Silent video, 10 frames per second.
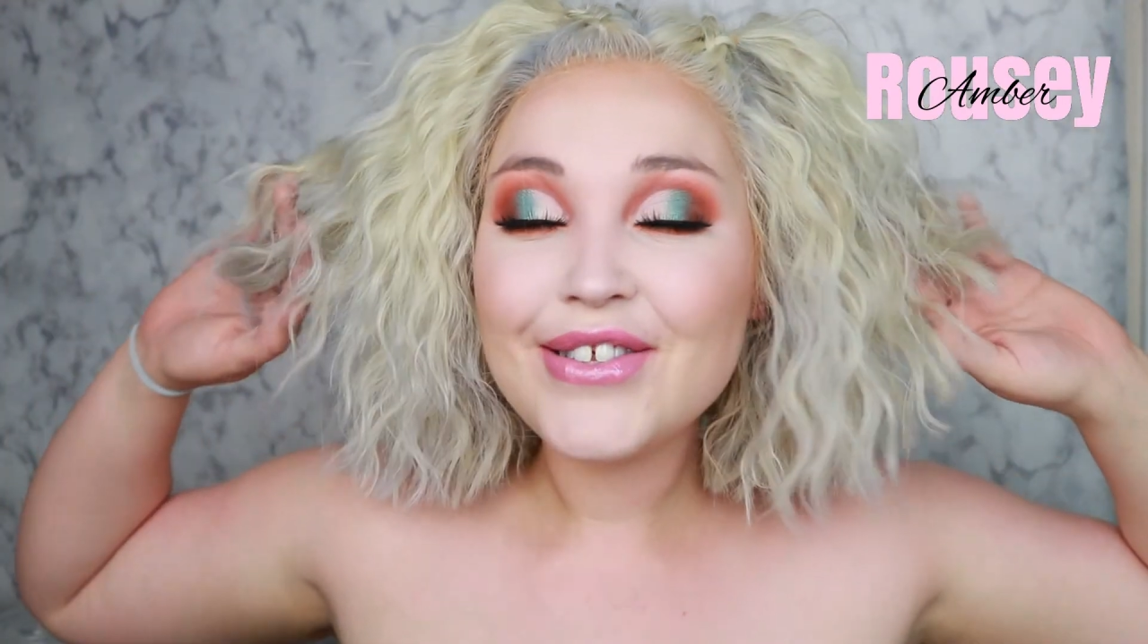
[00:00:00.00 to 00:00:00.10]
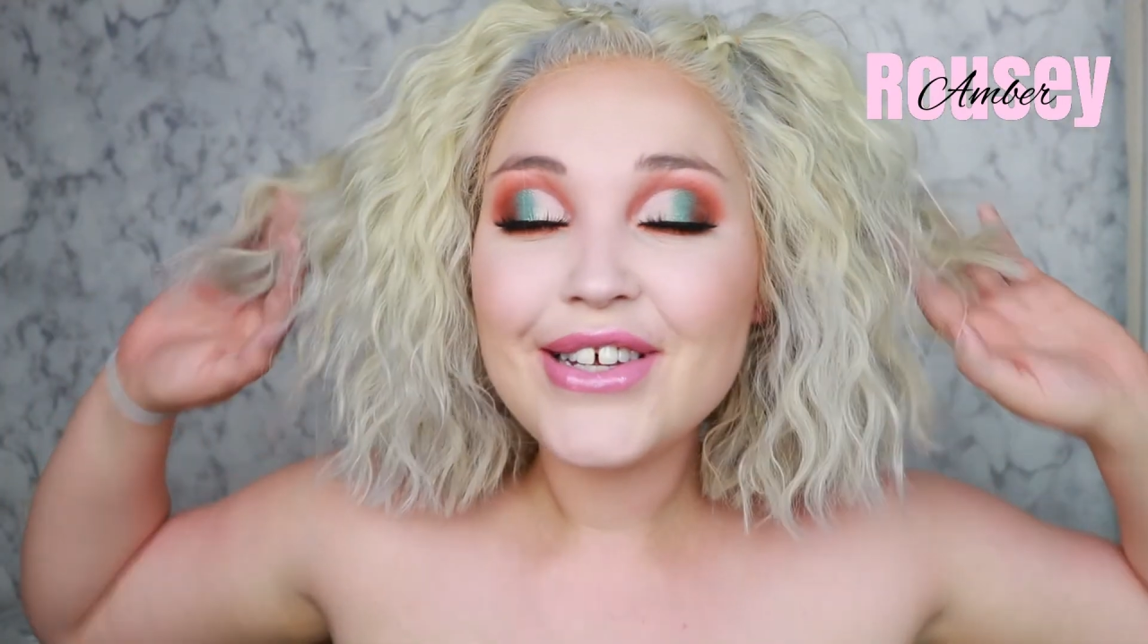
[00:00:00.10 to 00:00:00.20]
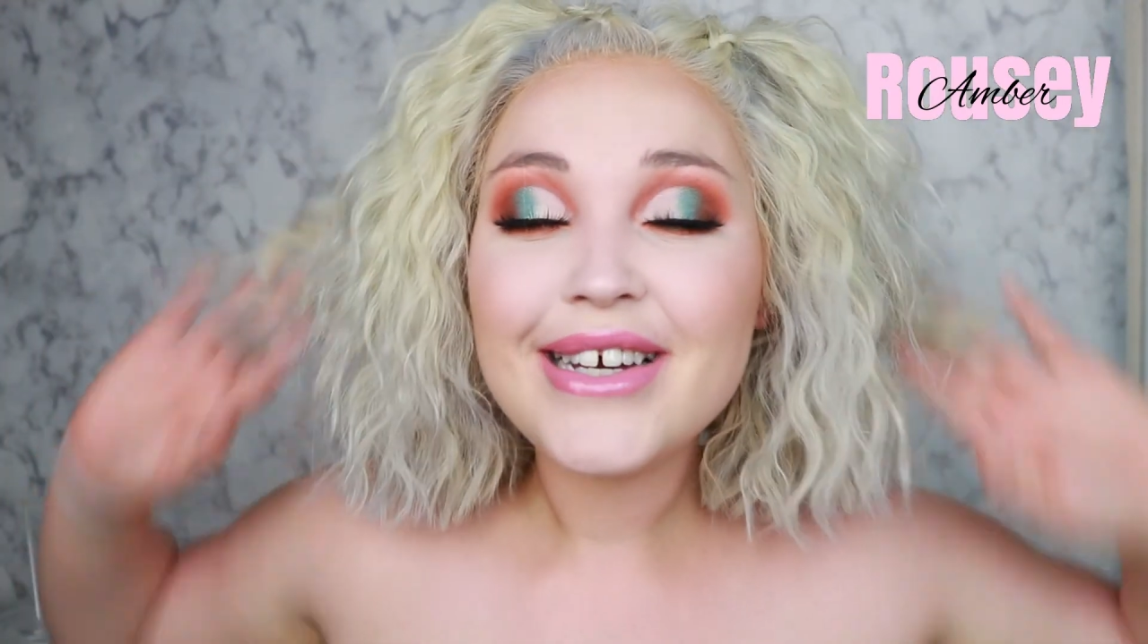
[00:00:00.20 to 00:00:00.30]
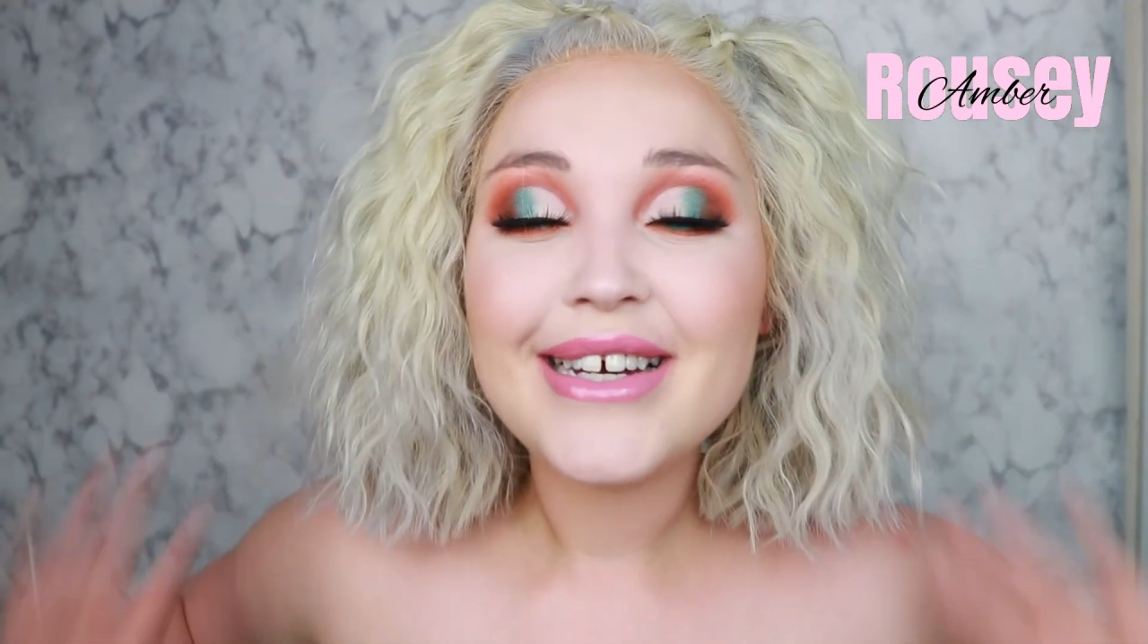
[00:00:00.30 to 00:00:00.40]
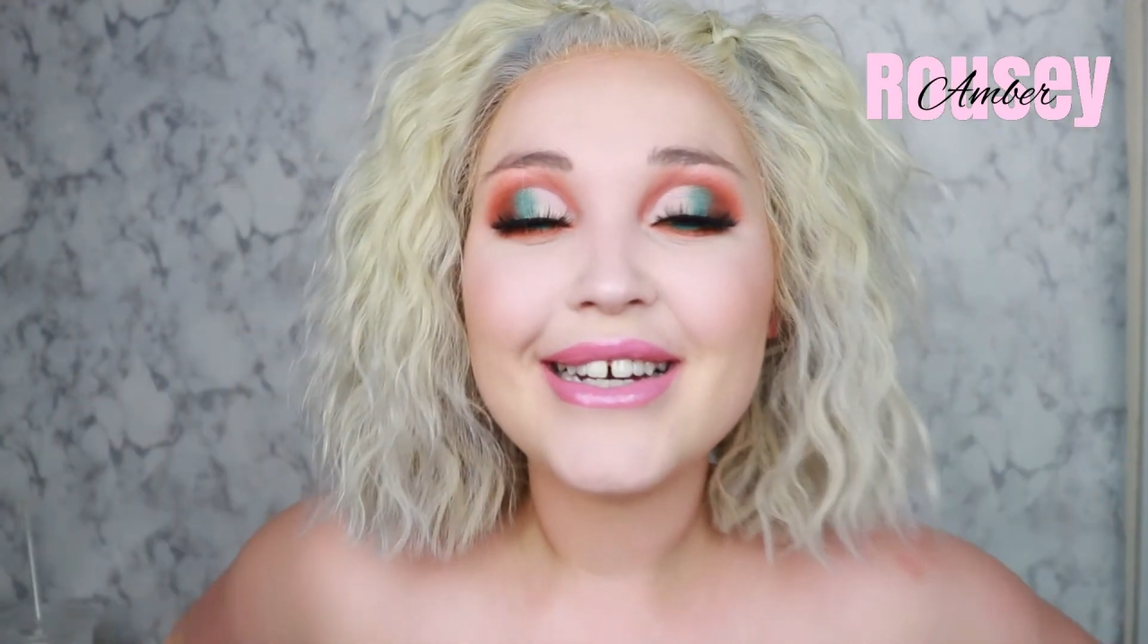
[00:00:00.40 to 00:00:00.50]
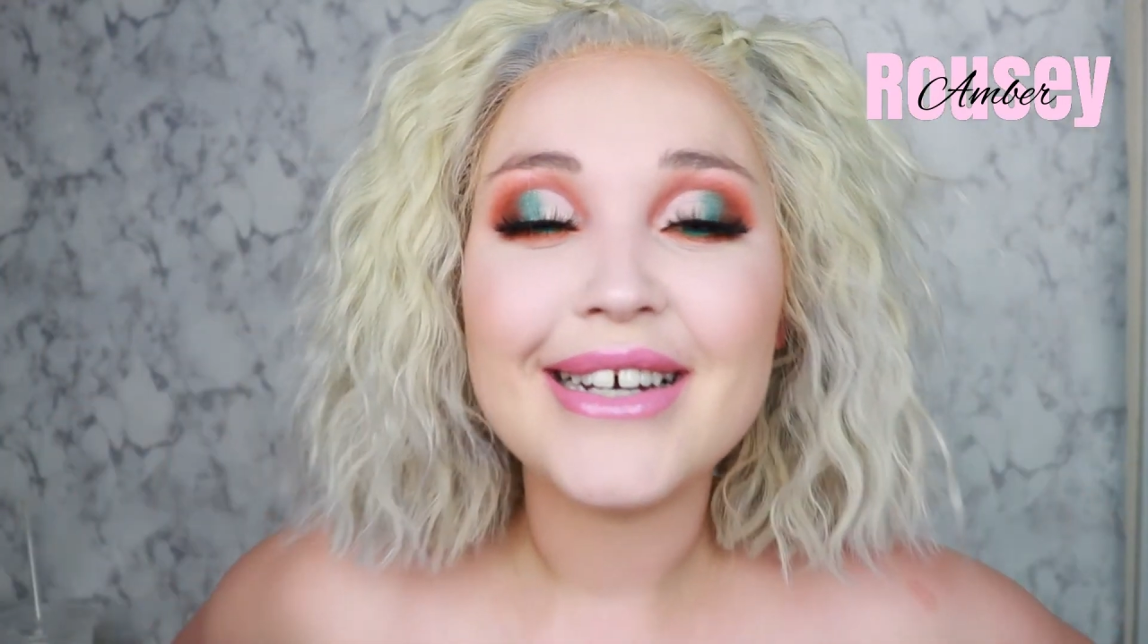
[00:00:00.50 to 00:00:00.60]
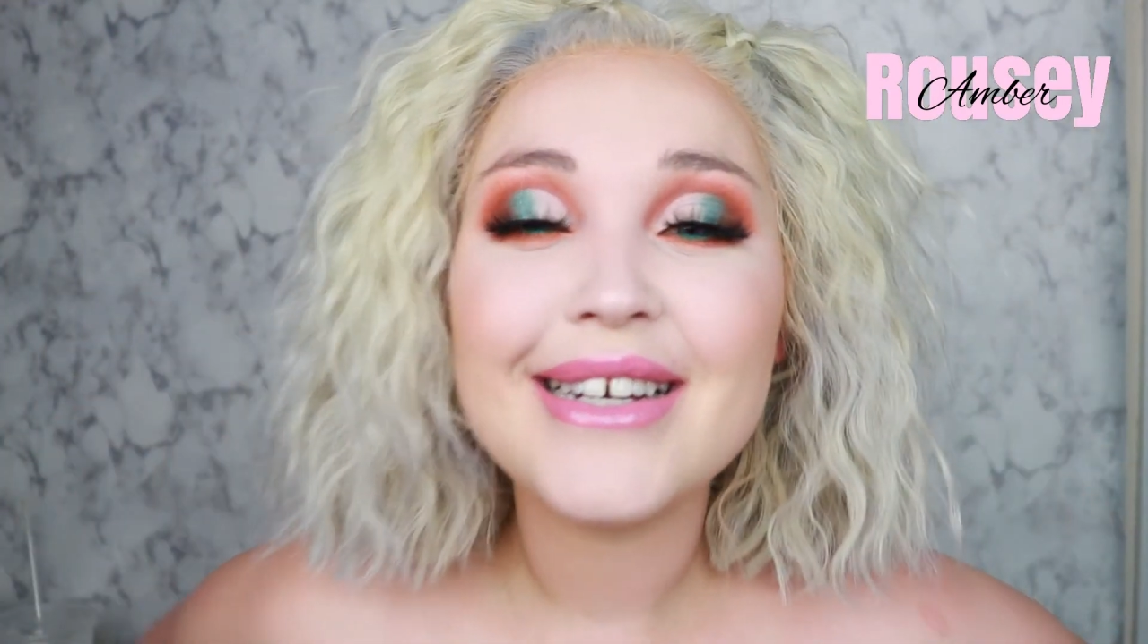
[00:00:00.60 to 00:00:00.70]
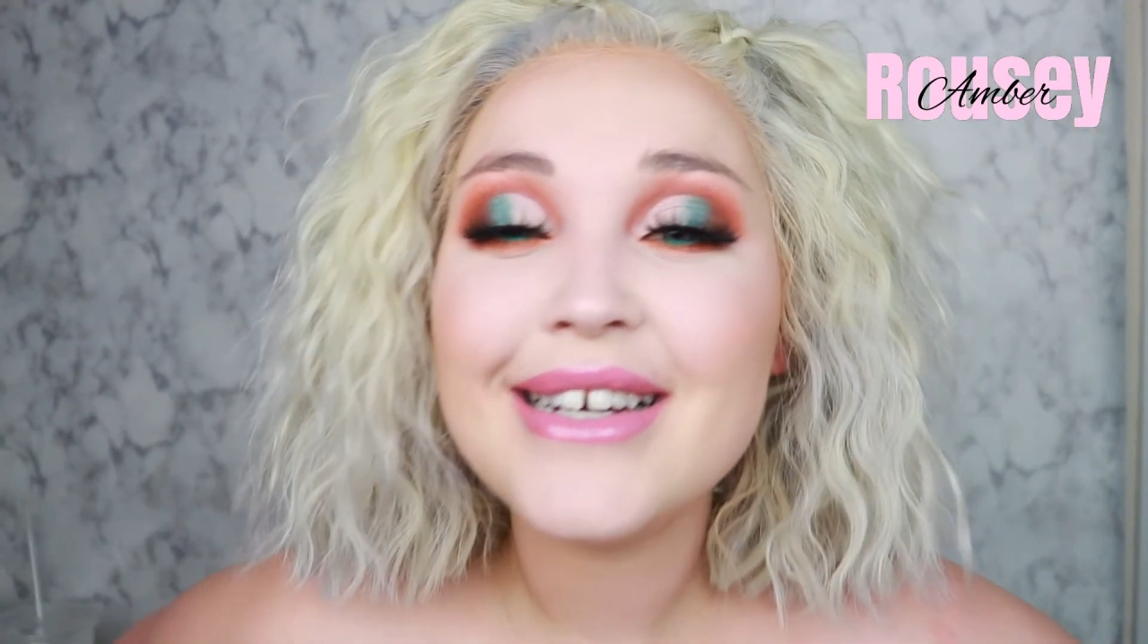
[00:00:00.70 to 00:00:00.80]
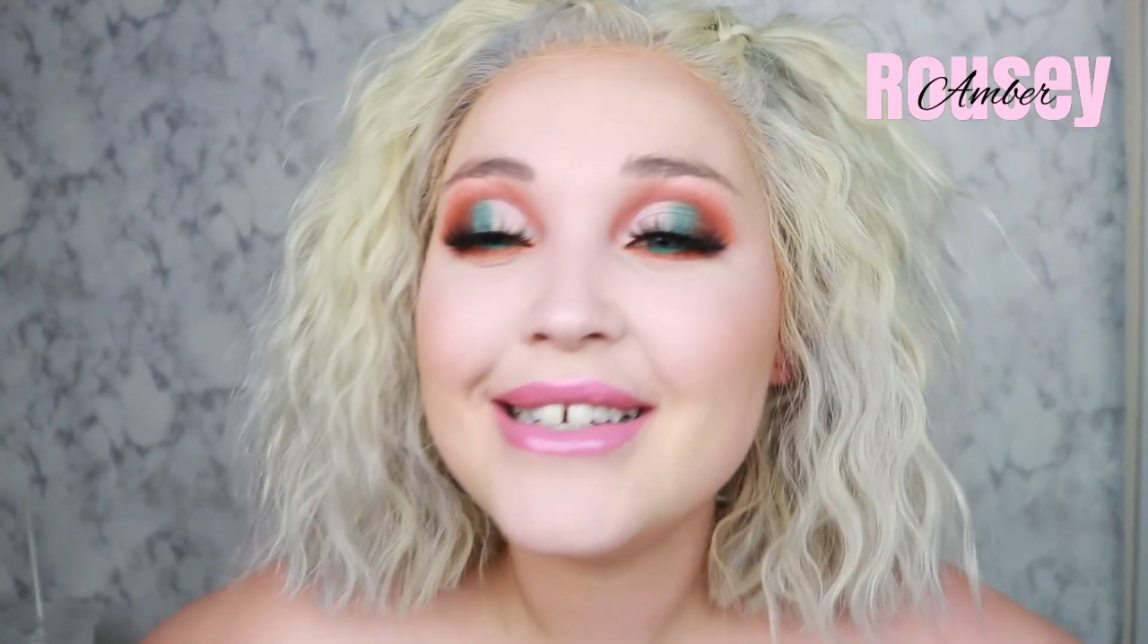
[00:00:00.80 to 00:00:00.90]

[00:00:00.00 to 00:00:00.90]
look.